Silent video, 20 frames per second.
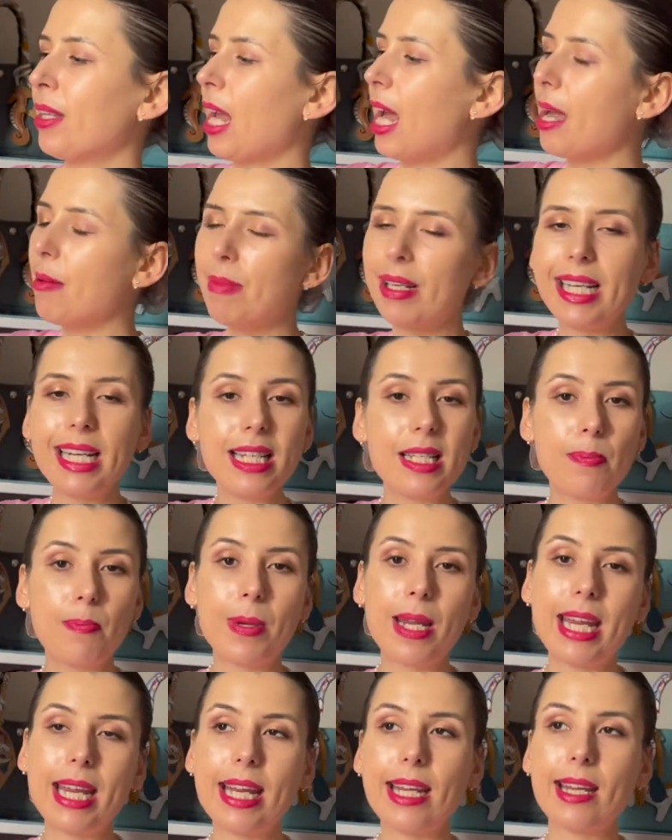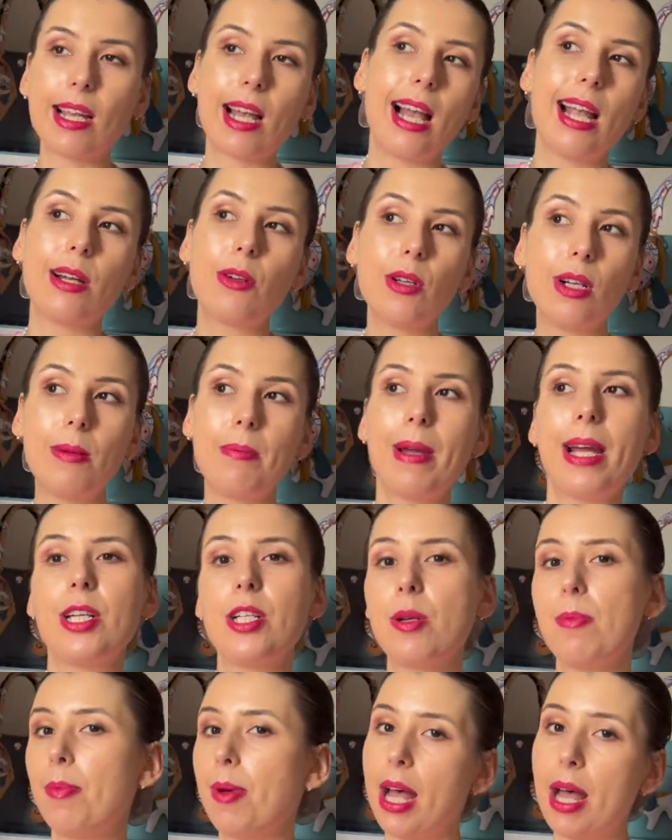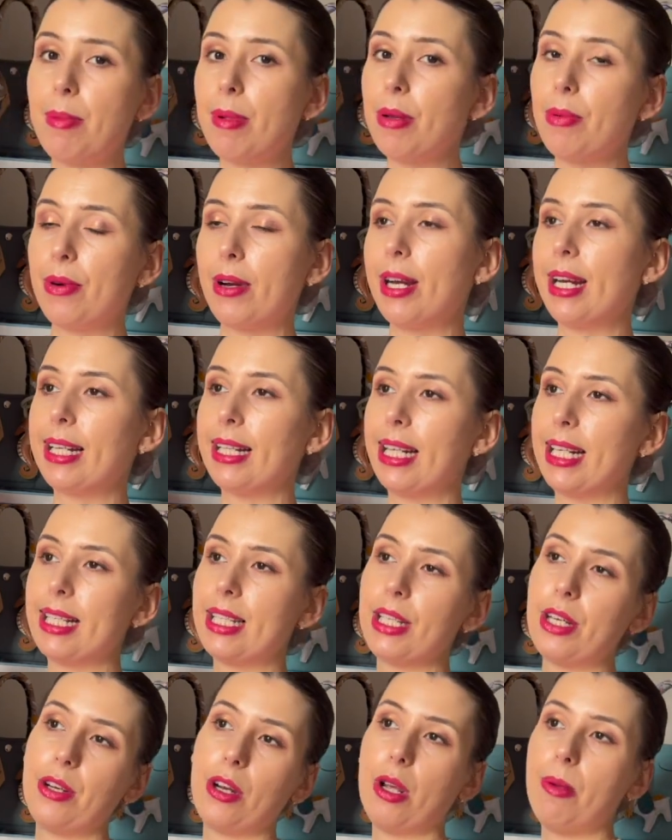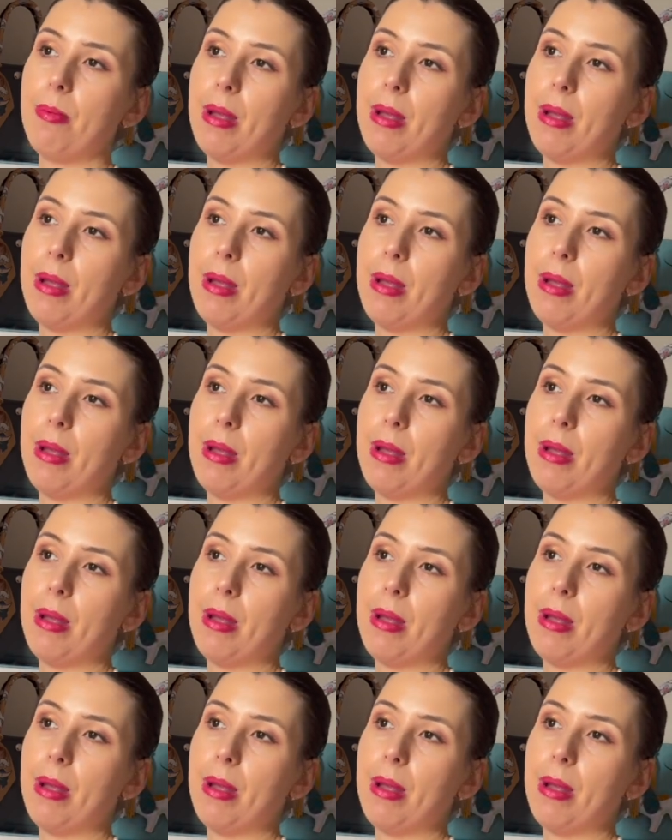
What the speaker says: I mean, it's pink. I could imagine Barbie wearing this, you know,